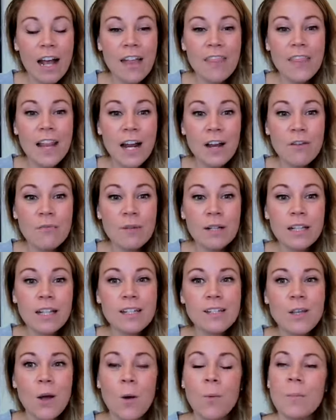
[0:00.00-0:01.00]
And then I
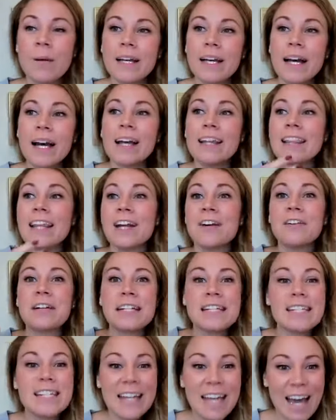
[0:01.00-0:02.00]
realize, oh my God, there it
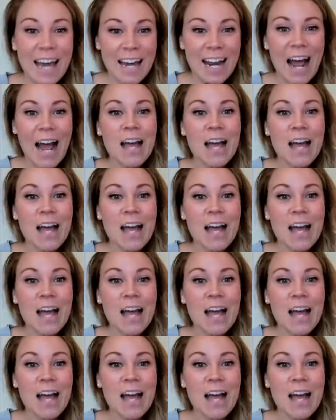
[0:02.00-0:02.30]
is again.